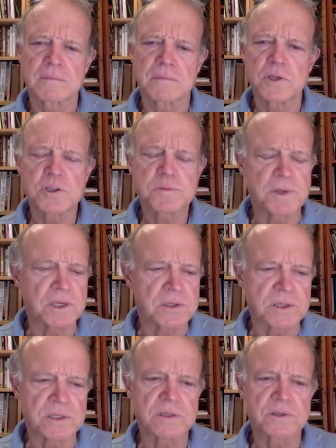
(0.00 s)

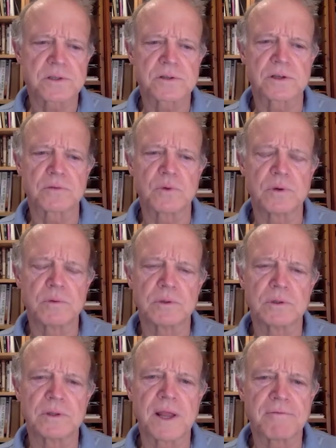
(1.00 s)
species that we
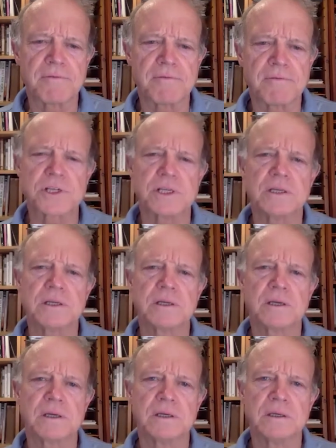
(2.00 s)
will never see
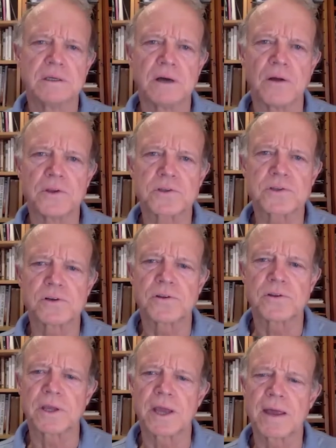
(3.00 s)
on this
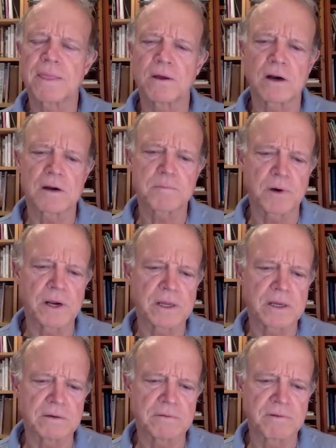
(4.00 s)
earth again, the
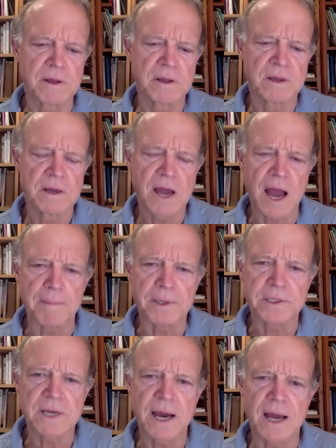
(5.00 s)
heartbreak of
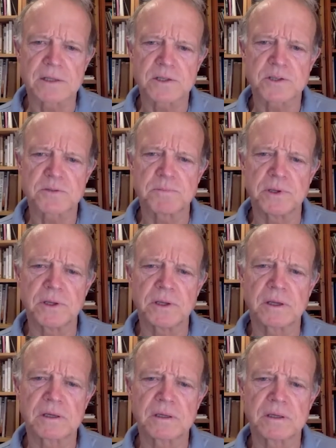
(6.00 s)
habitats
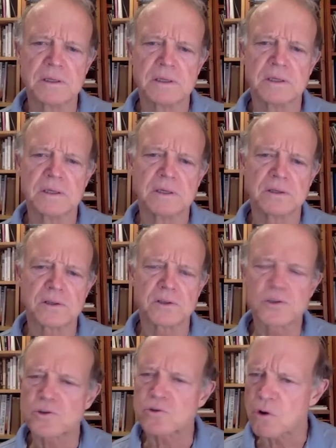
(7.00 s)
being
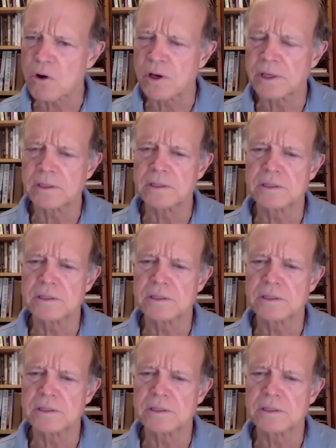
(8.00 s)
destroyed,